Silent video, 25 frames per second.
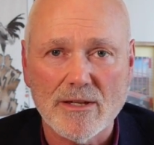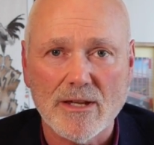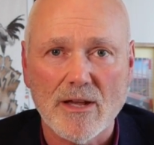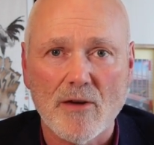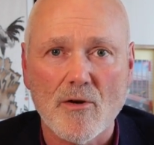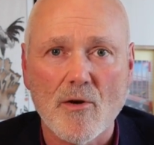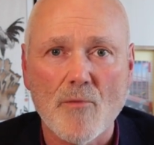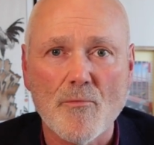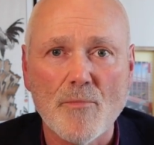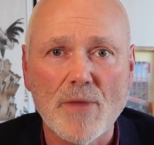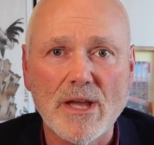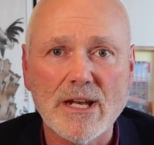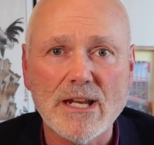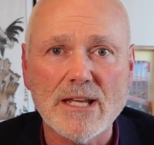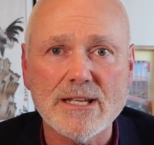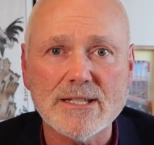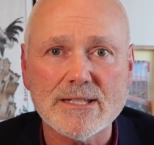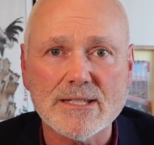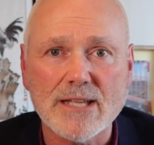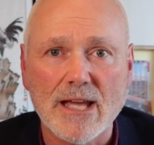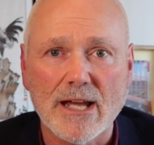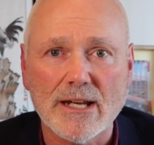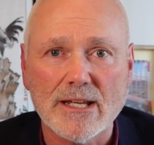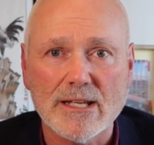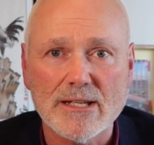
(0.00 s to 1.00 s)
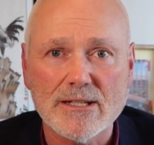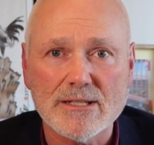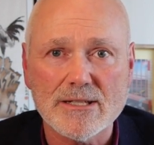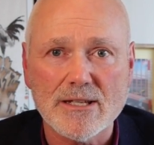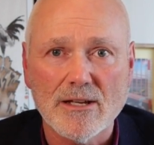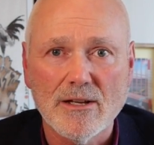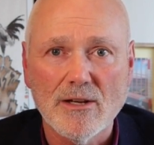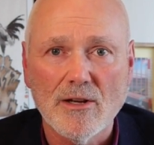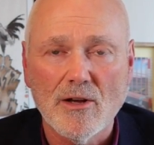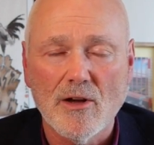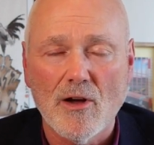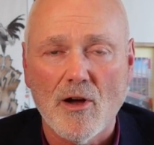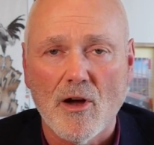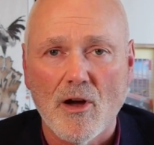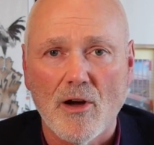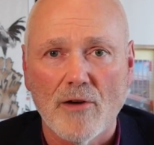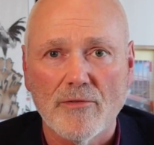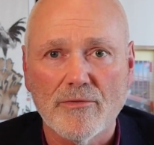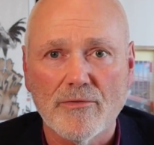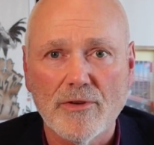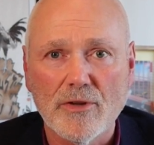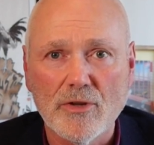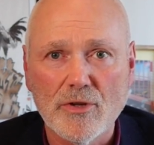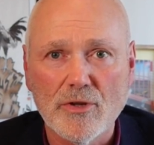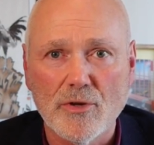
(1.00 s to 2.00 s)
There are many studies
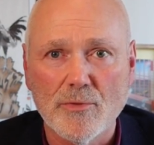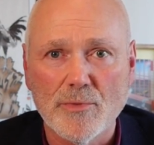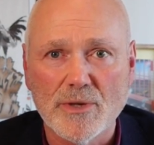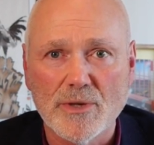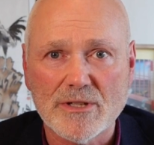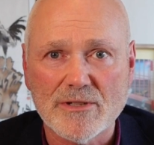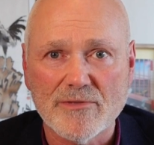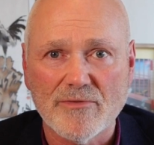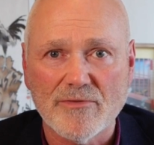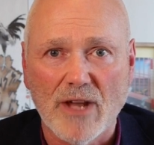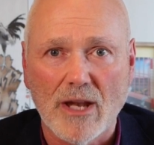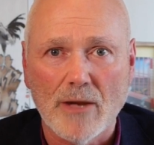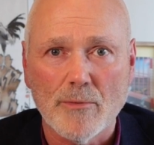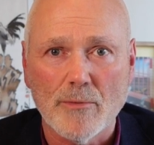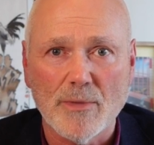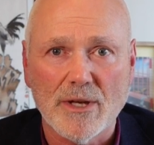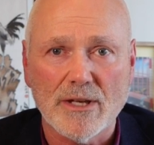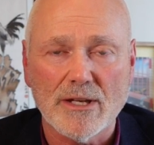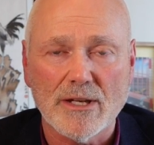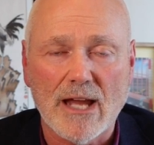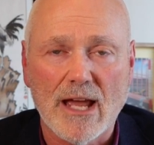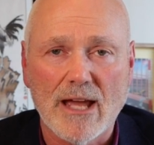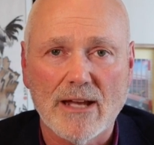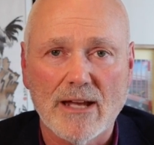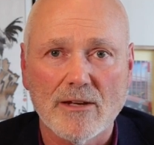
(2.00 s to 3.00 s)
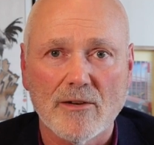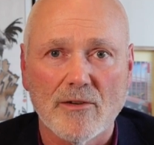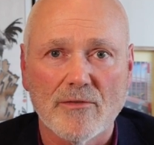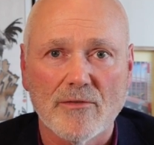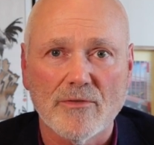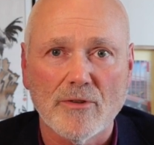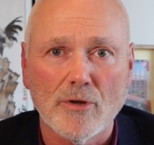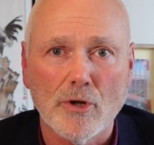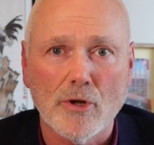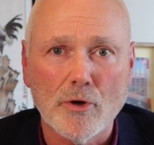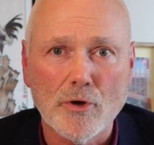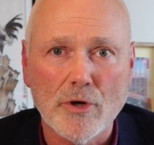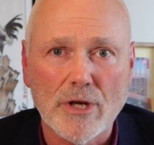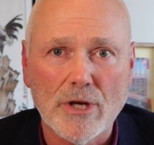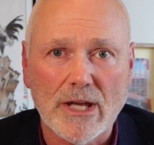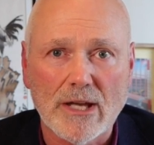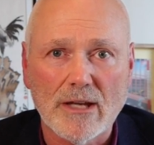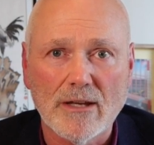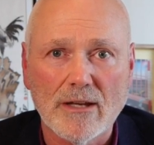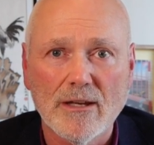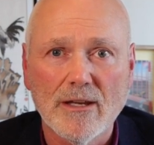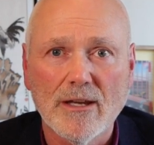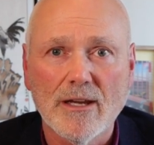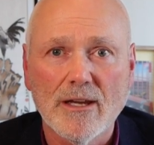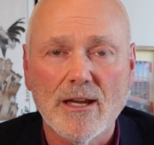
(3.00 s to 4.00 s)
of human development and of
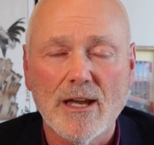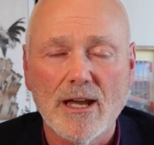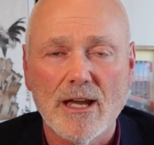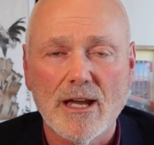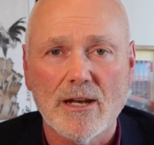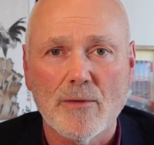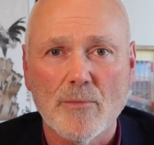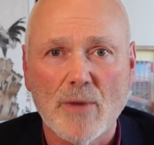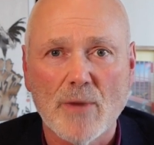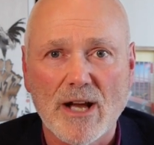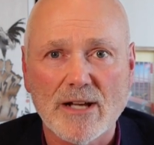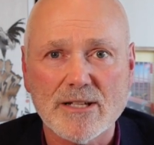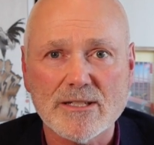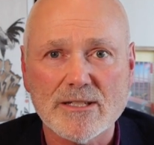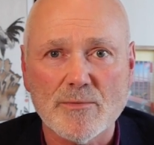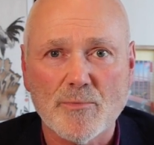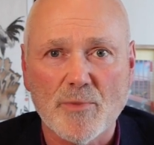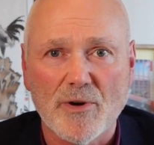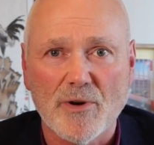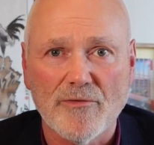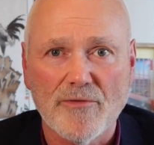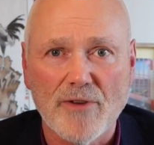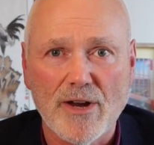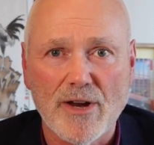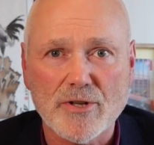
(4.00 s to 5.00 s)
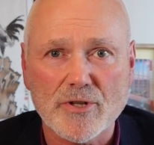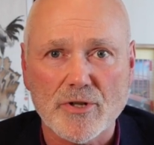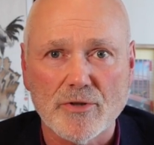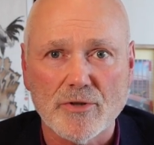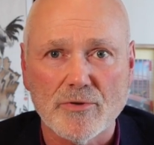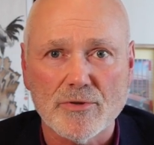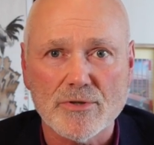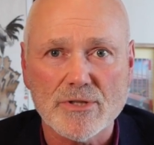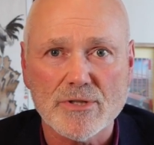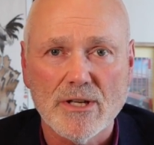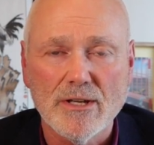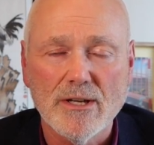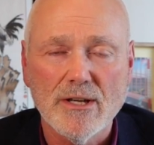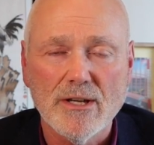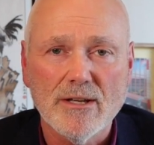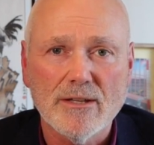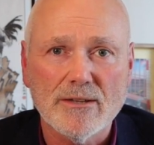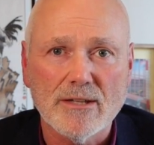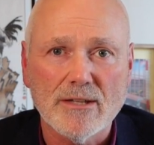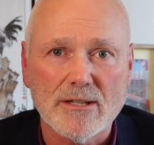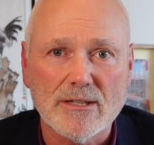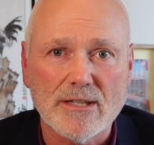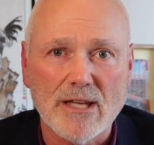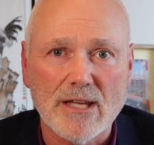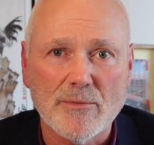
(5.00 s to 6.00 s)
learning in amongst professionals
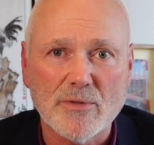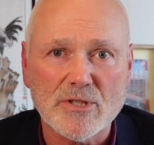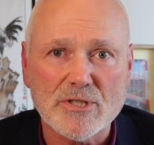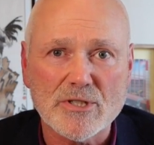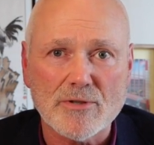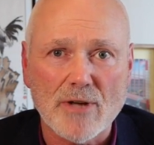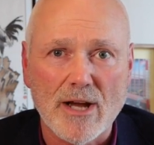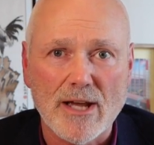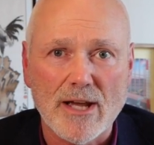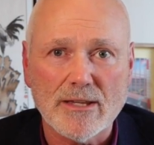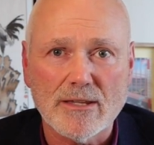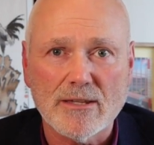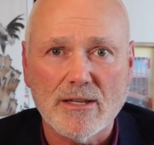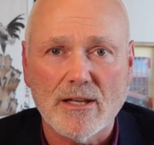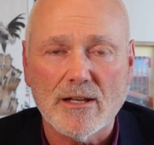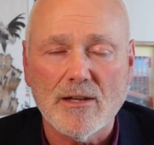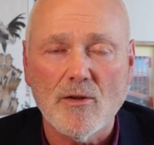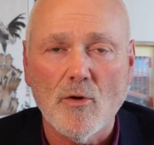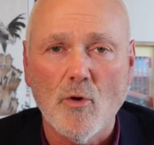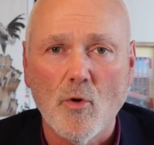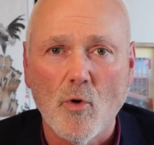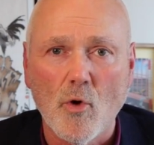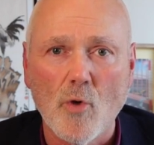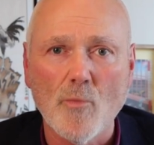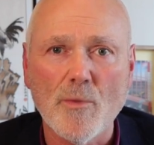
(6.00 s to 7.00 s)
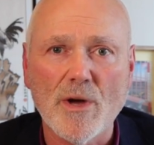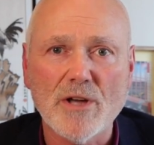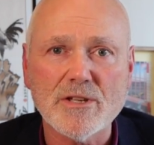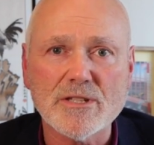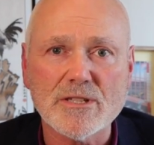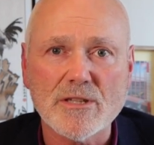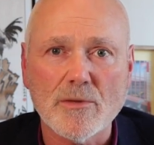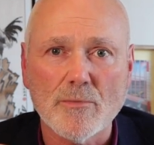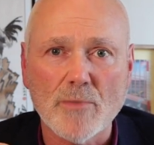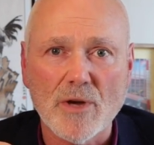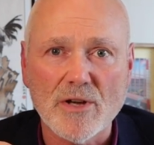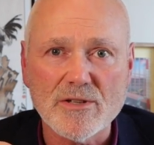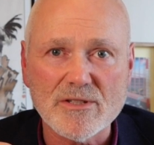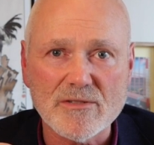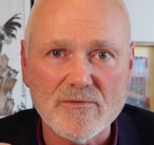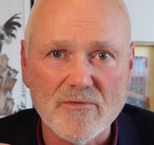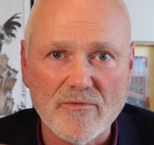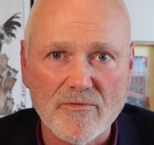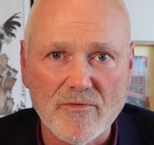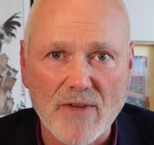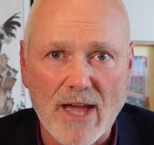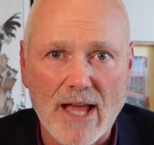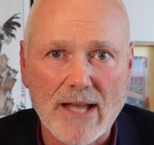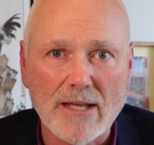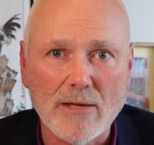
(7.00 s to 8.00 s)
that demonstrate that almost the most
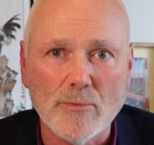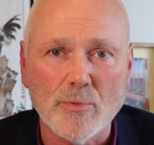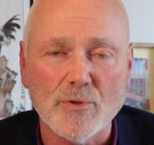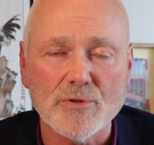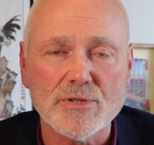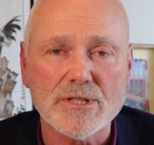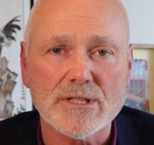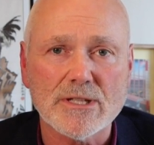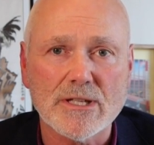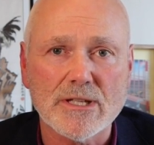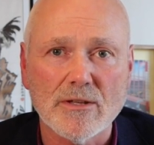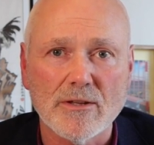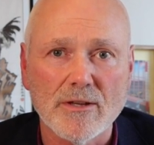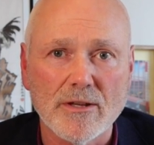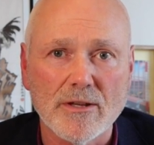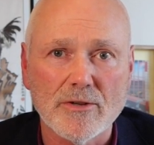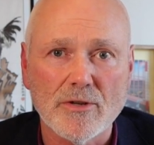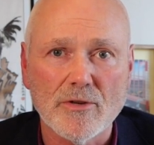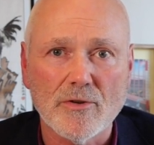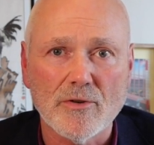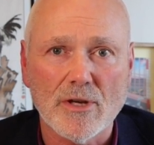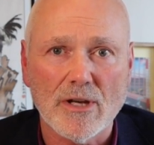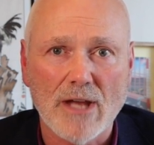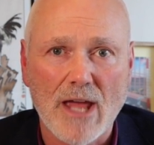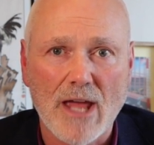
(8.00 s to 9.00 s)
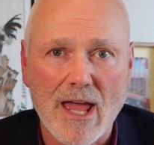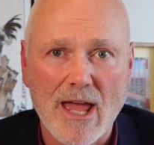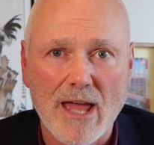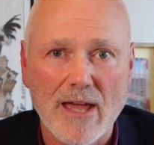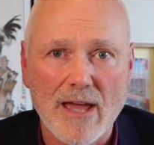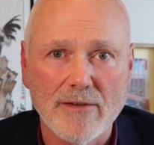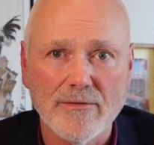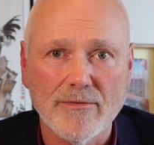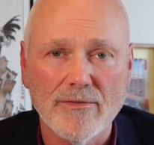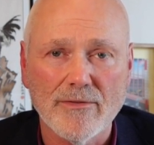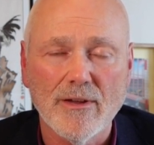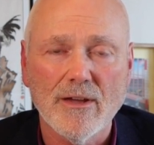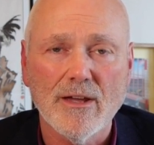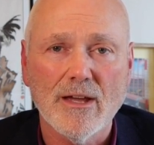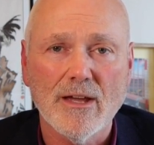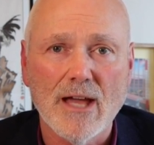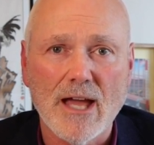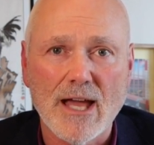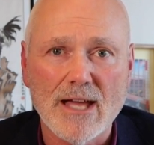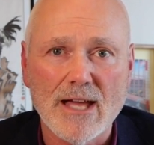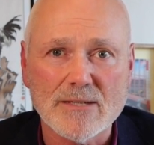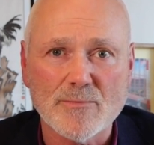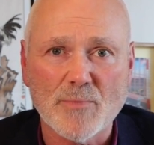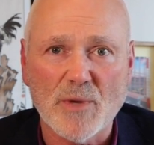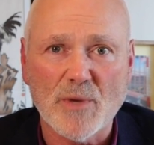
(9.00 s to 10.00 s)
valuable skill that you can have
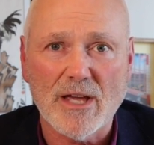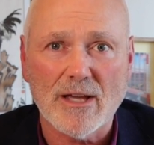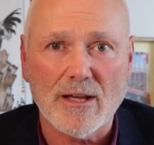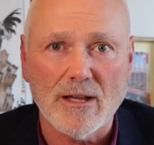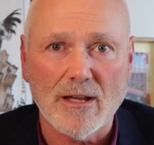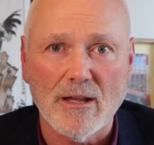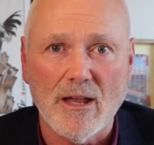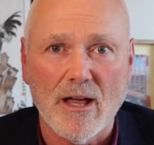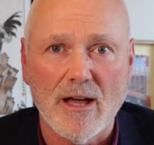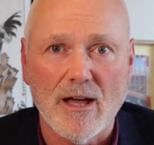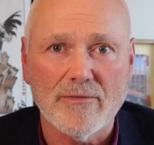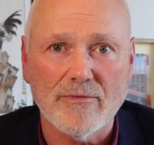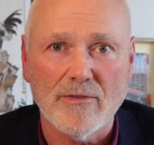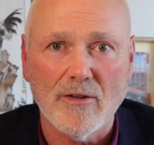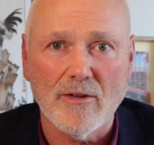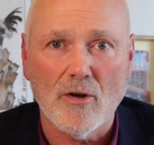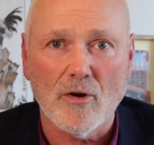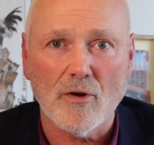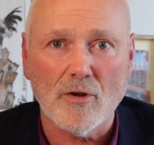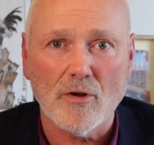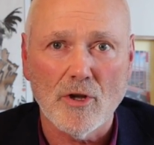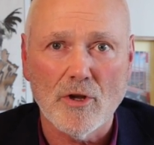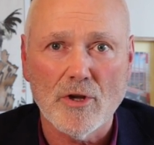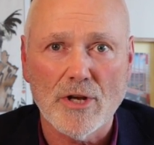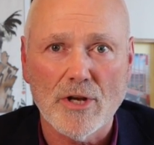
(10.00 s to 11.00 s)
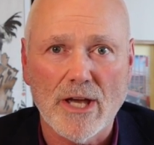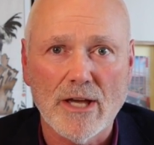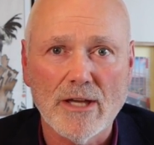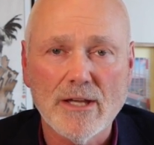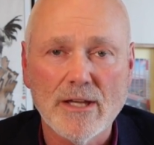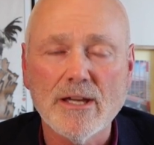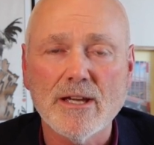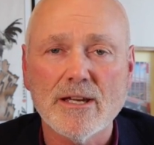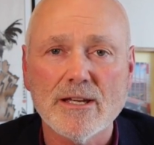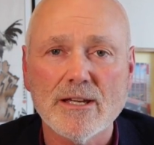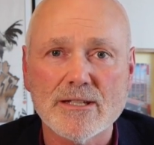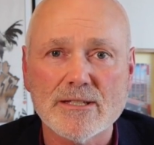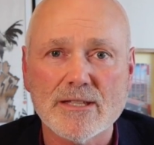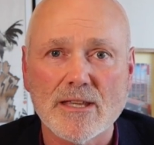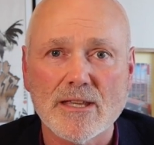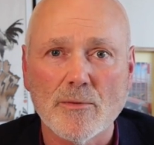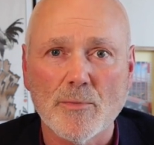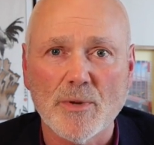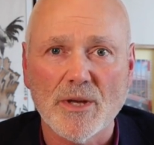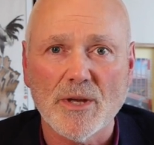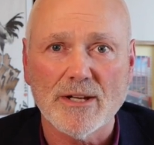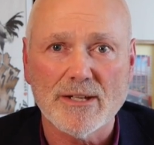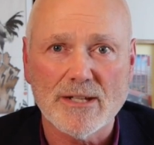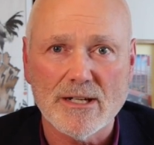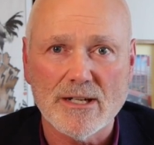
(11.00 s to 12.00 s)
as being a lifelong learner is the
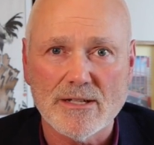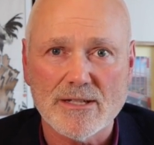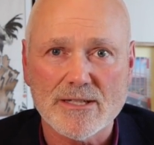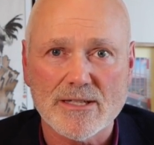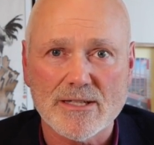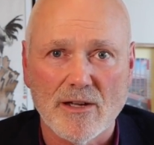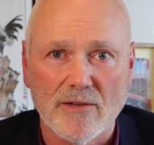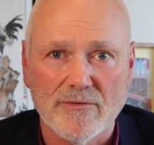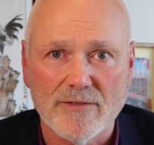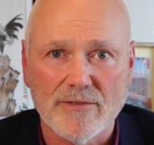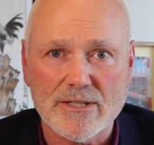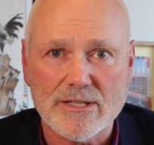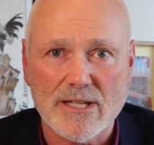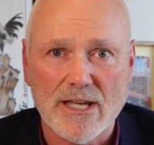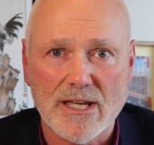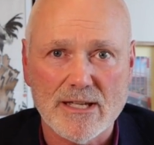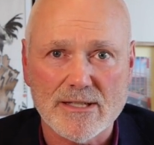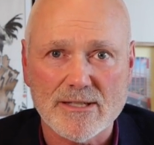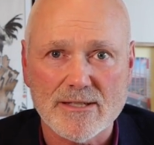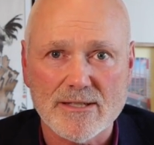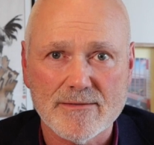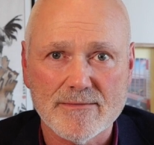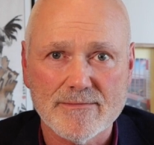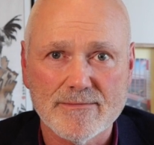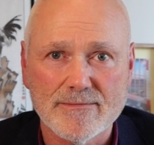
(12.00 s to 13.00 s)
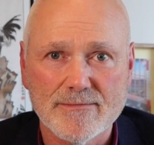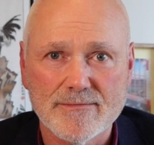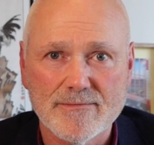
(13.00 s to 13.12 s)
ability to self-assess.